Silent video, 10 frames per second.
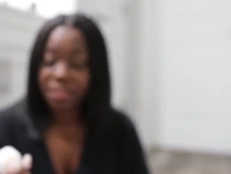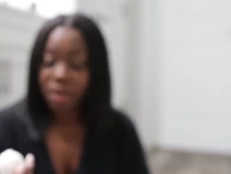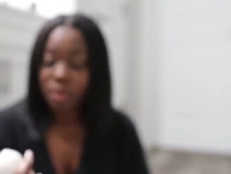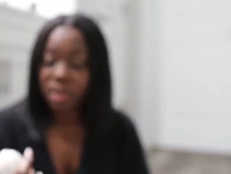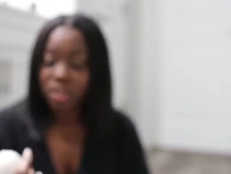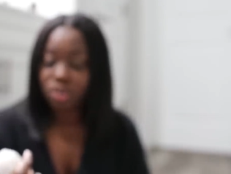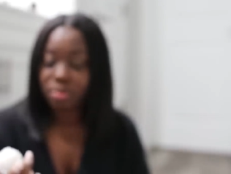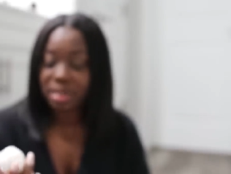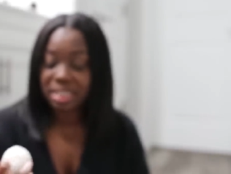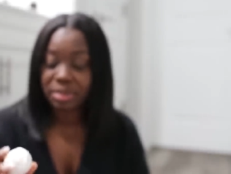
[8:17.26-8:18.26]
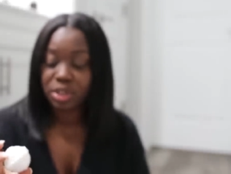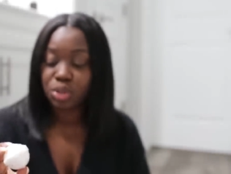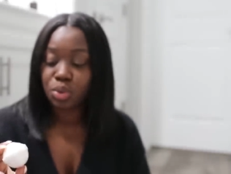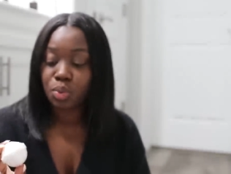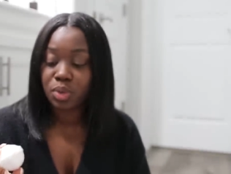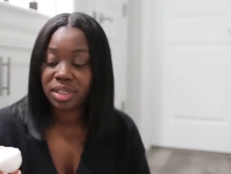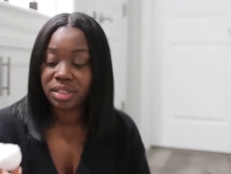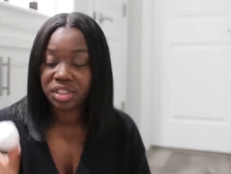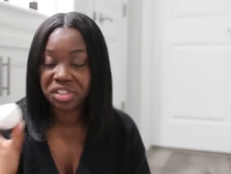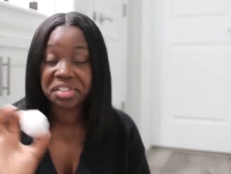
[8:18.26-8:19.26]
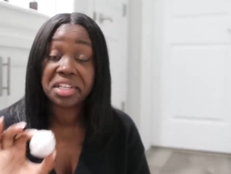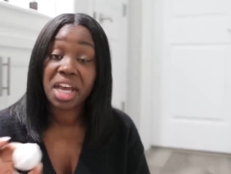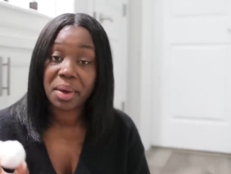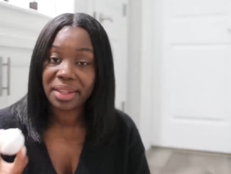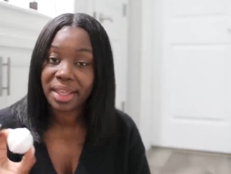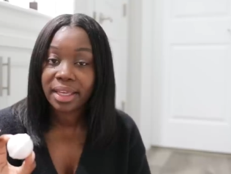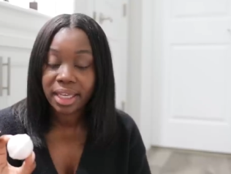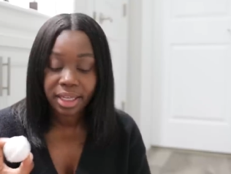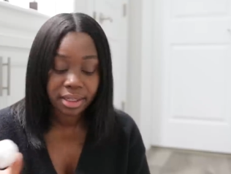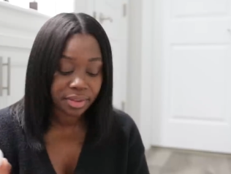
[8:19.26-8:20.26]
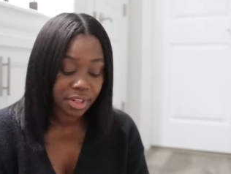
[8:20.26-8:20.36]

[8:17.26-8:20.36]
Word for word: think when I do mine, I'm gonna do one just to see how I like it.